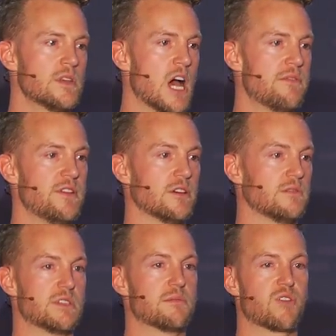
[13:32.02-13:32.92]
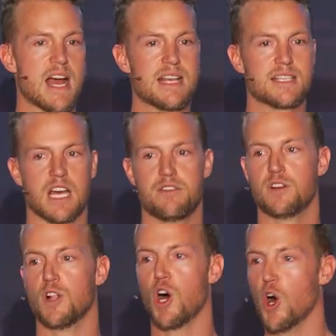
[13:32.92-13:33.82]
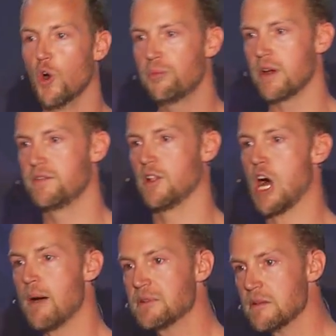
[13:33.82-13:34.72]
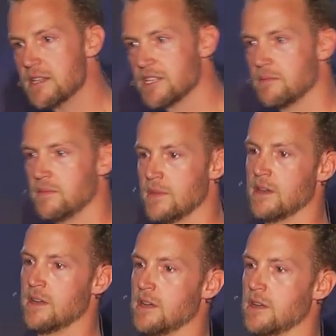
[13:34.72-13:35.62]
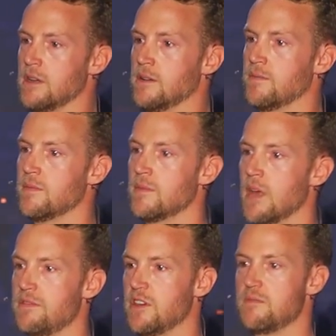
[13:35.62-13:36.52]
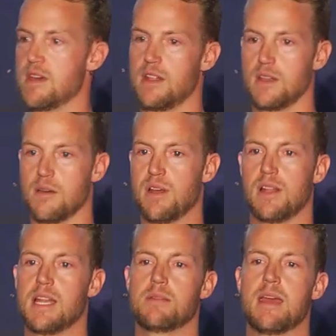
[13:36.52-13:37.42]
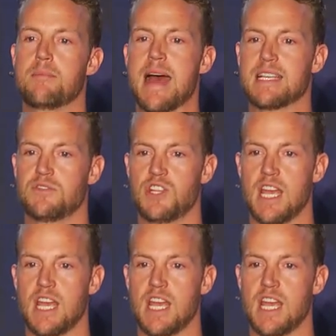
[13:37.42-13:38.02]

I feel depressed. I feel hope. I feel optimism. I feel the ability to make massive